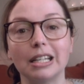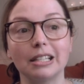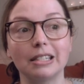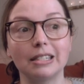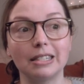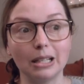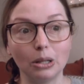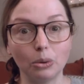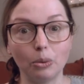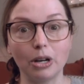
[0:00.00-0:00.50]
a
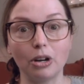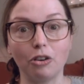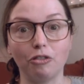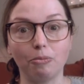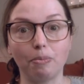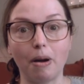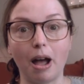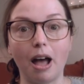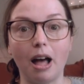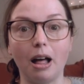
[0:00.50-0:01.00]
silhouette of
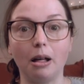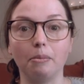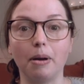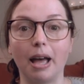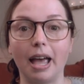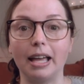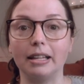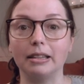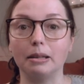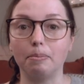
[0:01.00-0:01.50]
palm
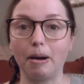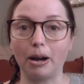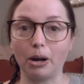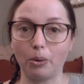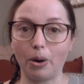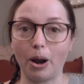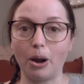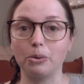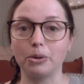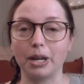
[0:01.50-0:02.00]
and the
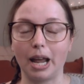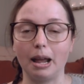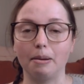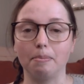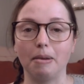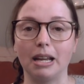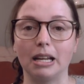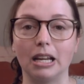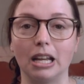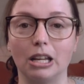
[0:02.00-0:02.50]
background I made